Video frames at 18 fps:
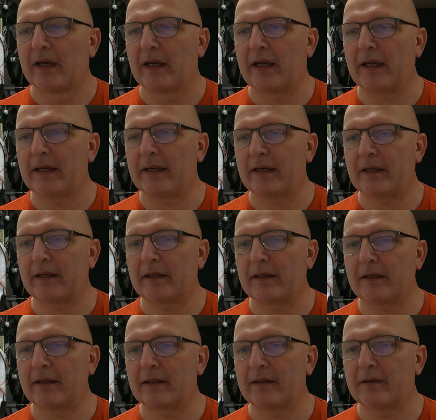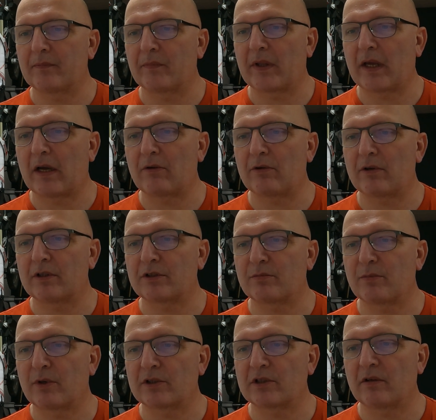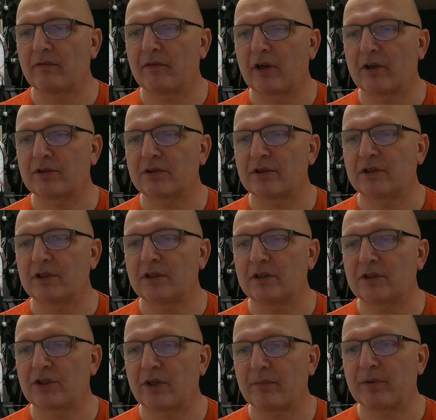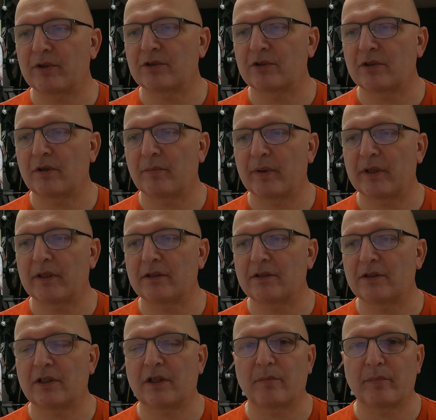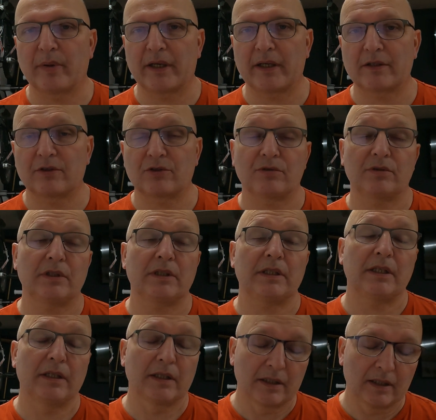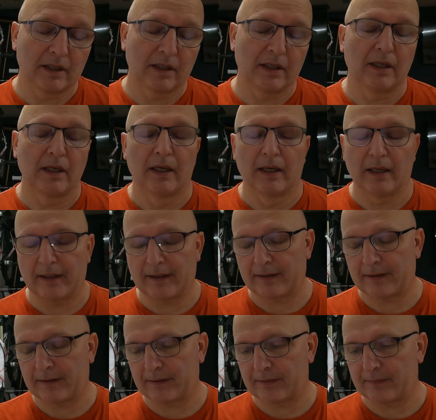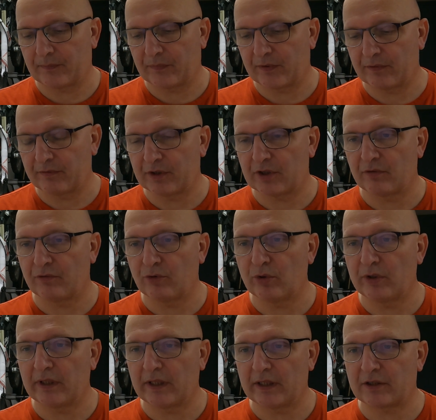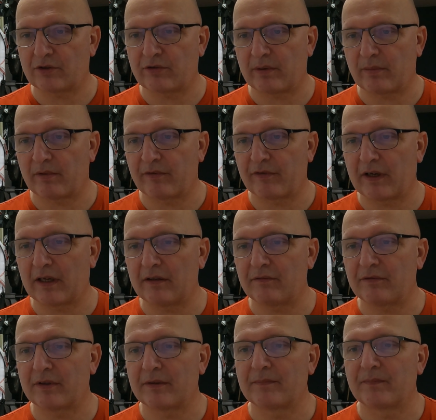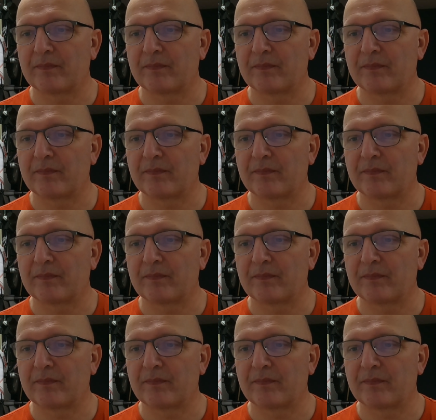And how does muzzle velocity temperature dependency compare to the Vithavuori N555?